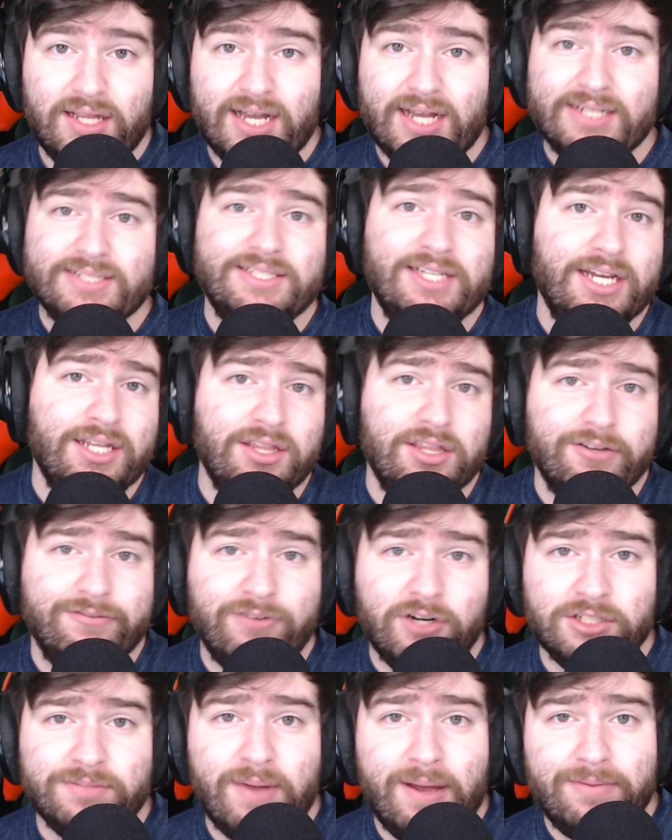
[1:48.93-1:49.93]
Like I said, the
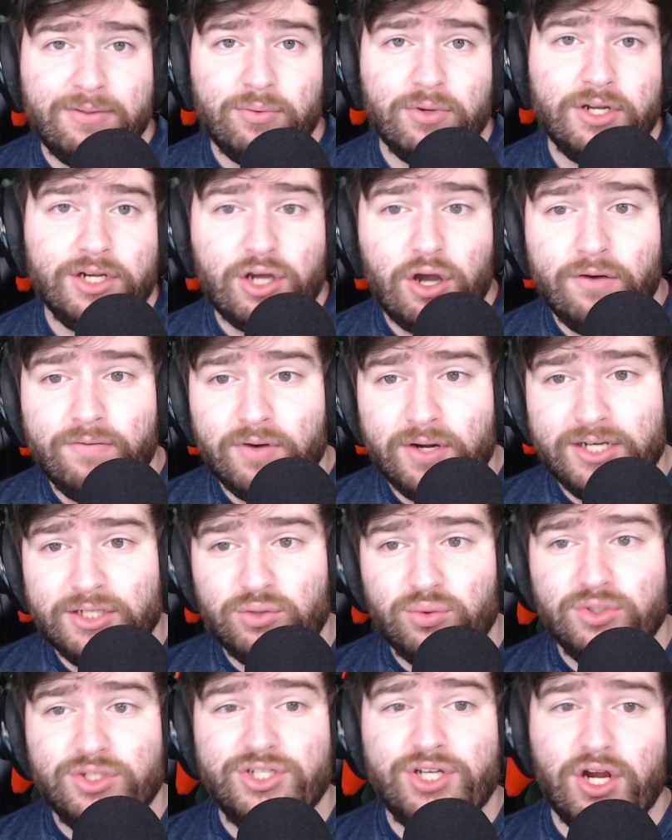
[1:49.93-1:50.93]
first map that we're going to go over
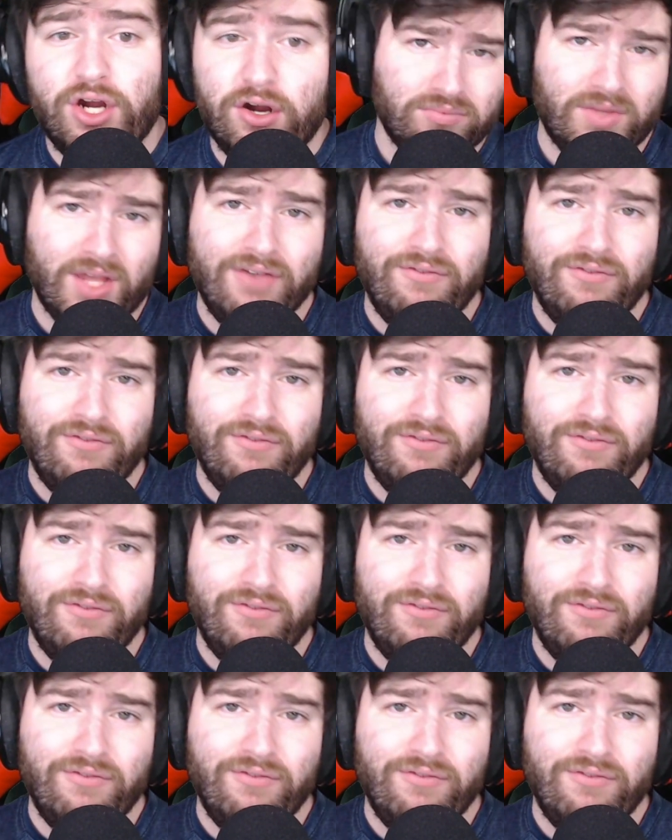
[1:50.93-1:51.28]
is reserve.